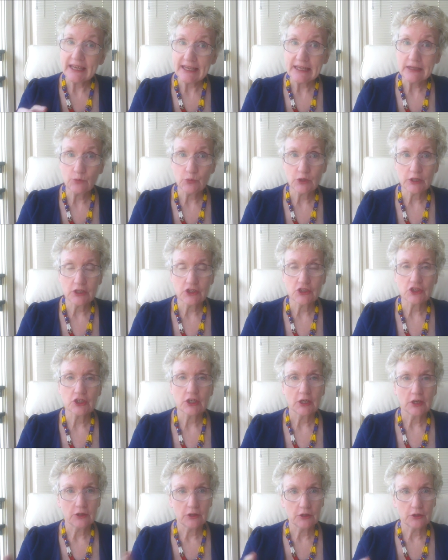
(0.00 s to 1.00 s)
in
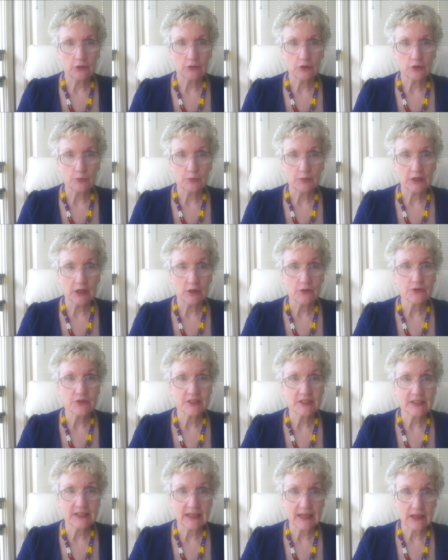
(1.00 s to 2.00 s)
which the group goes
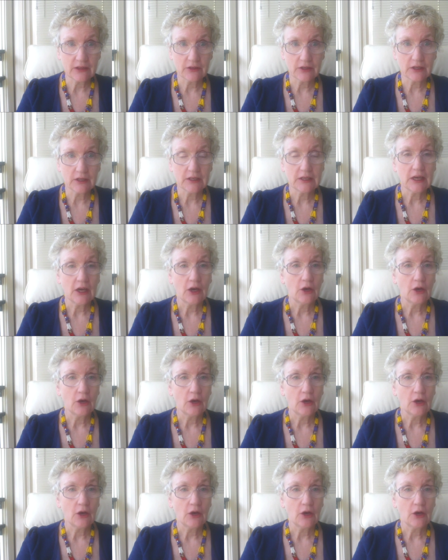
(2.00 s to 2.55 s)
together